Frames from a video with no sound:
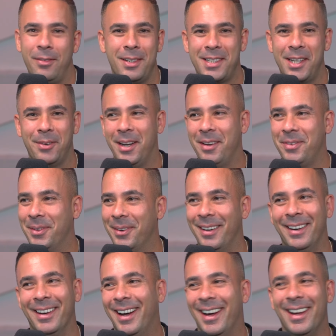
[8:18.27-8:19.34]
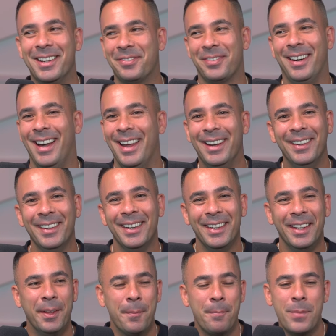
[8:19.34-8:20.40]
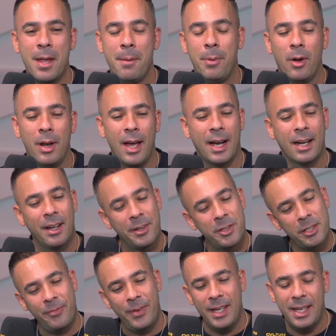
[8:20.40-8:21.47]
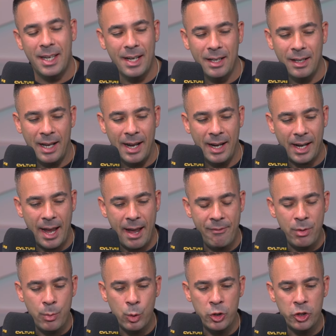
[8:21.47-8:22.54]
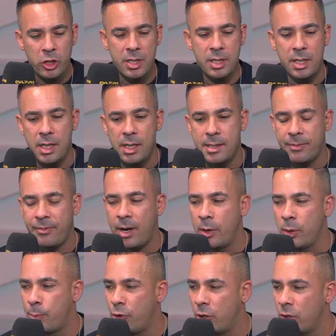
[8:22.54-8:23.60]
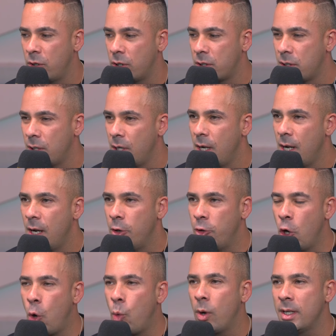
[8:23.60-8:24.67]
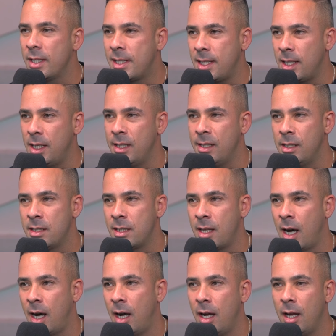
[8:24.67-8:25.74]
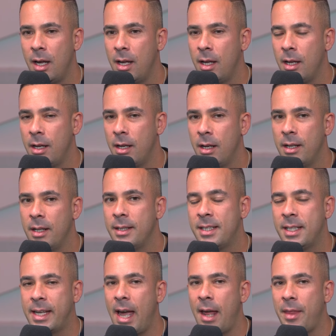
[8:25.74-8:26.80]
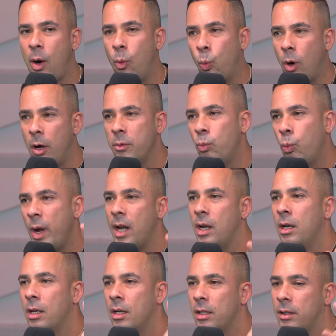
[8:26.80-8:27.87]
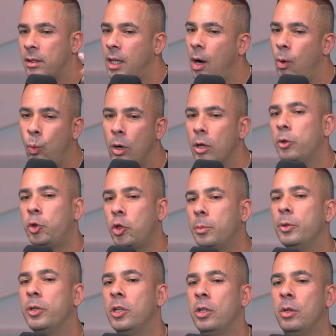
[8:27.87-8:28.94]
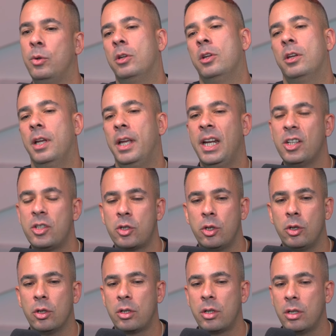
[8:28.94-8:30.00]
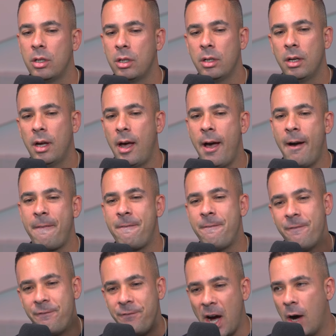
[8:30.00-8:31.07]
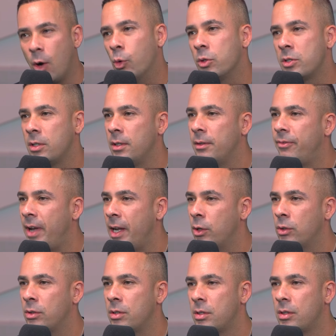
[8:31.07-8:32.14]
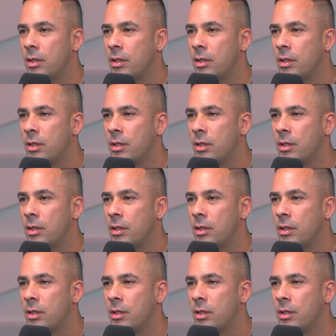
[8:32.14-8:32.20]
Say whatever you want. Nah, it's fine. But like, I was just thinking, like, everyone just sees the final product. No one sees that to get that one win, that one W, it took 1,000 fails.